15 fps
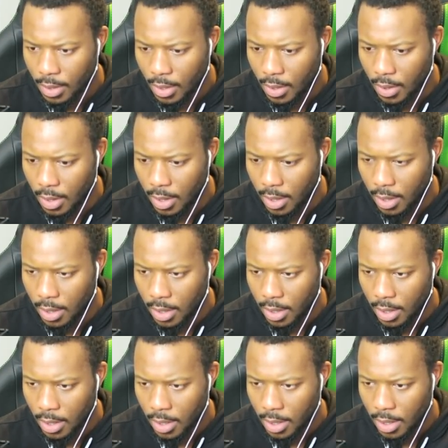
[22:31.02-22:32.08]
All right.
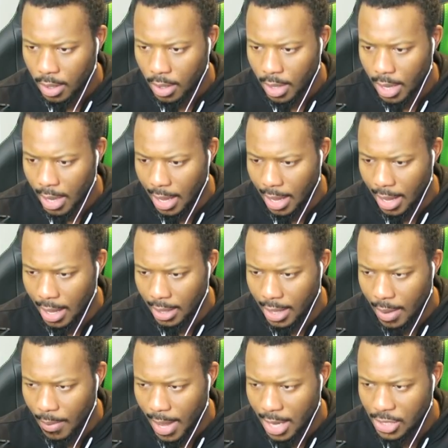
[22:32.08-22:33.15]
And
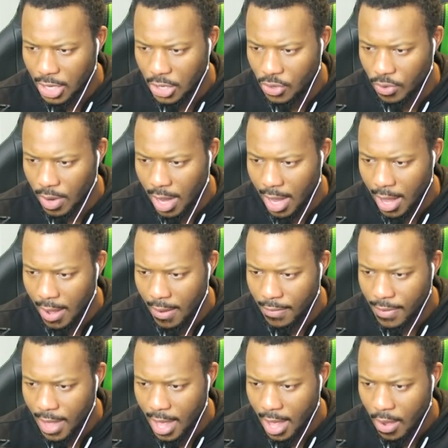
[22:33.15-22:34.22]
can we actually
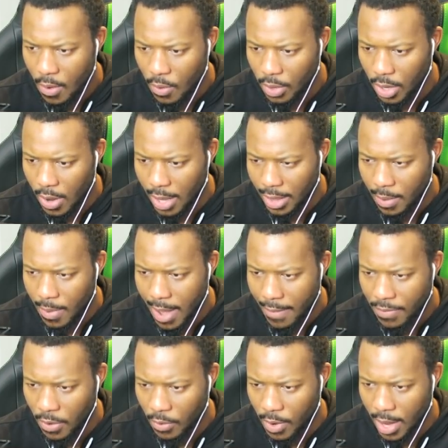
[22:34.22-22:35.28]
drive that or no? I think we
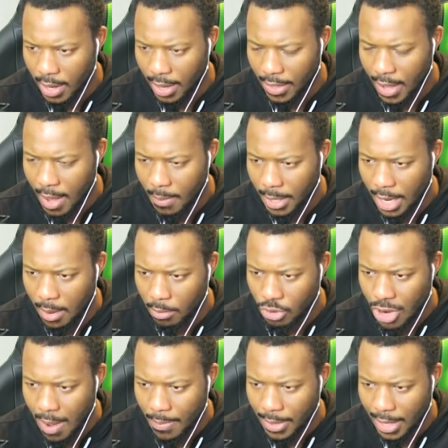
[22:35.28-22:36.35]
have to run. I think I'm going to end up
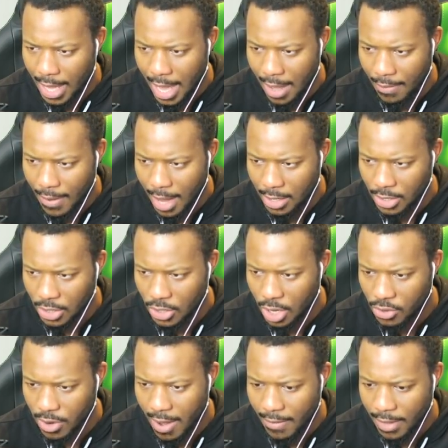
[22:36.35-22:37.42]
dropping the key if I actually
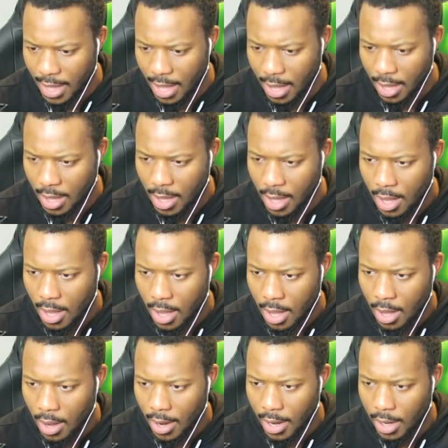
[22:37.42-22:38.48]
start driving that.
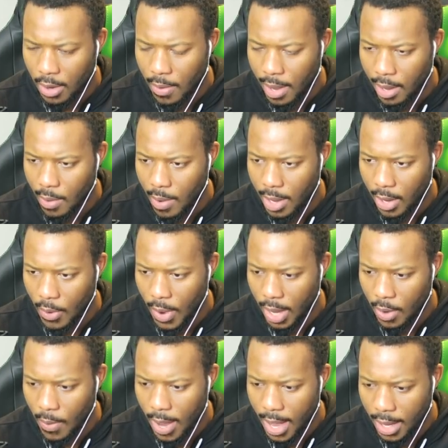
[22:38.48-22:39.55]
All right, quick, quick,
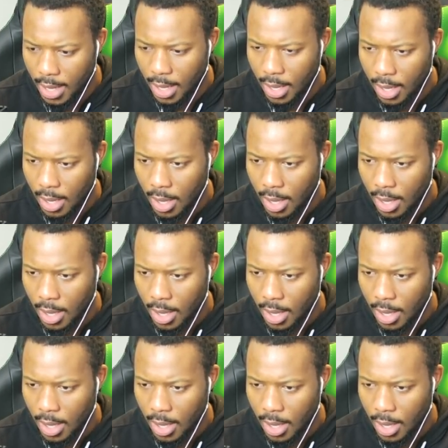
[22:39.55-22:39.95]
quick, quick.